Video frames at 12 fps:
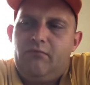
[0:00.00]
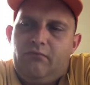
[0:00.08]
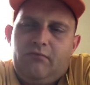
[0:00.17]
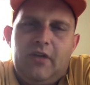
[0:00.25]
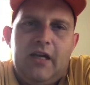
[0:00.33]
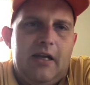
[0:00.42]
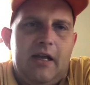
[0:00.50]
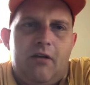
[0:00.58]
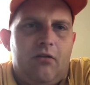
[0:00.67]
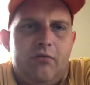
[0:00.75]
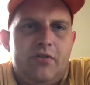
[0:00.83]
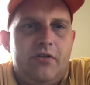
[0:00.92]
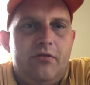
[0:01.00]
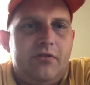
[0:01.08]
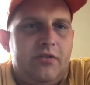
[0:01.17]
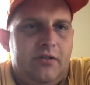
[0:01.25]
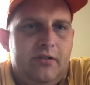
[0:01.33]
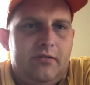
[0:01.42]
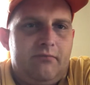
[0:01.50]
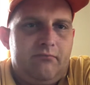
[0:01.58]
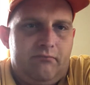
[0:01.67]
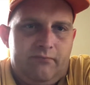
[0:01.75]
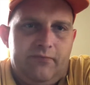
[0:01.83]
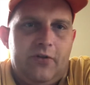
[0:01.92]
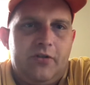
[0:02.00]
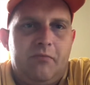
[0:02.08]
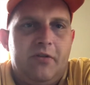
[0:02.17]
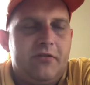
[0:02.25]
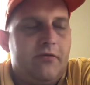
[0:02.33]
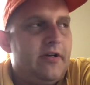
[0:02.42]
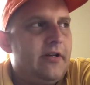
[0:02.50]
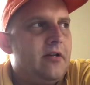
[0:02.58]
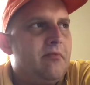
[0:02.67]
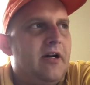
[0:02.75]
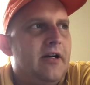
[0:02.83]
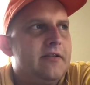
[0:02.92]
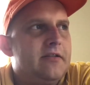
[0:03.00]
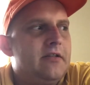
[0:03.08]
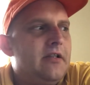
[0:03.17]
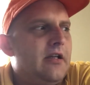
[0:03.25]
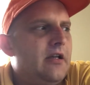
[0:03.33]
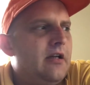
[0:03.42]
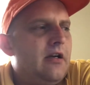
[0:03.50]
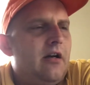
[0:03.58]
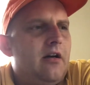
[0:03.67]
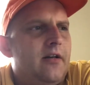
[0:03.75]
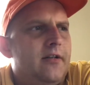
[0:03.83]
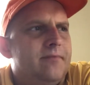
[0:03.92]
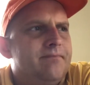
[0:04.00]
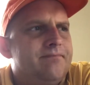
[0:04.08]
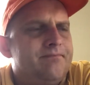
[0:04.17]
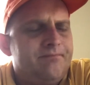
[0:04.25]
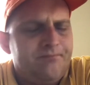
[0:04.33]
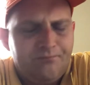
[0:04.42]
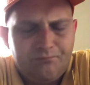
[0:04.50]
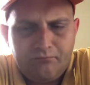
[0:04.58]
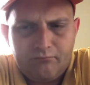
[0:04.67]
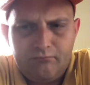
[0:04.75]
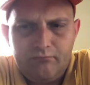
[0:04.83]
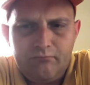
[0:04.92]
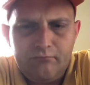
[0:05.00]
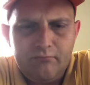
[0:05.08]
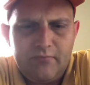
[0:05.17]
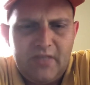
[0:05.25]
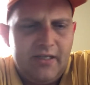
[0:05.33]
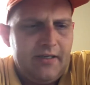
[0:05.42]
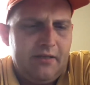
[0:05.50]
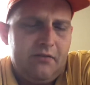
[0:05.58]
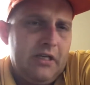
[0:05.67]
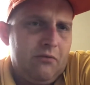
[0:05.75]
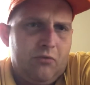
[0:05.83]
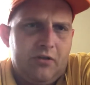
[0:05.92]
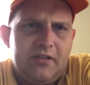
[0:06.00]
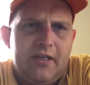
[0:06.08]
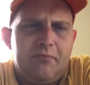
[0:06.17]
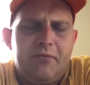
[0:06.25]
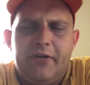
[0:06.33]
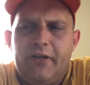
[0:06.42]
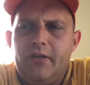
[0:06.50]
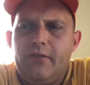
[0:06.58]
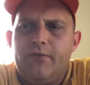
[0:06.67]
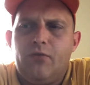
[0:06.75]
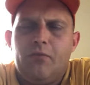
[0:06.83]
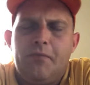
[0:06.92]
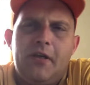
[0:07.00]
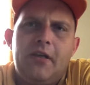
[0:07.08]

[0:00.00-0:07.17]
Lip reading: I always do just the first month's rent and the deposit. And it works out pretty good for me.